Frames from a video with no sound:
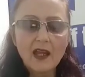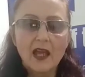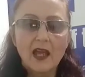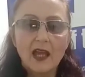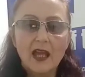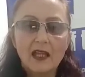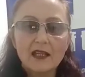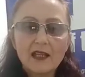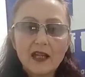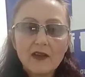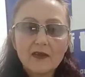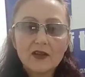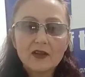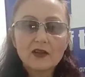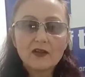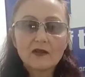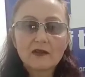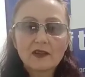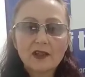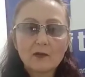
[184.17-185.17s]
In other
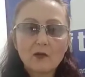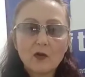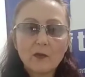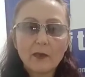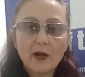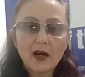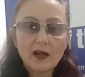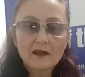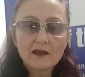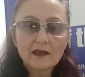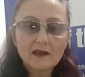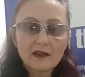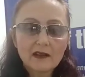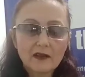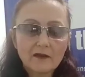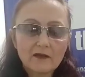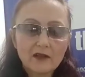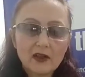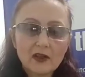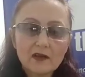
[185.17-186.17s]
news, some more
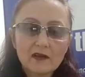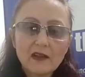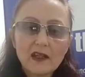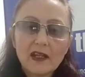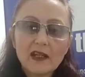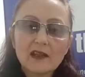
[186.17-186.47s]
positive news,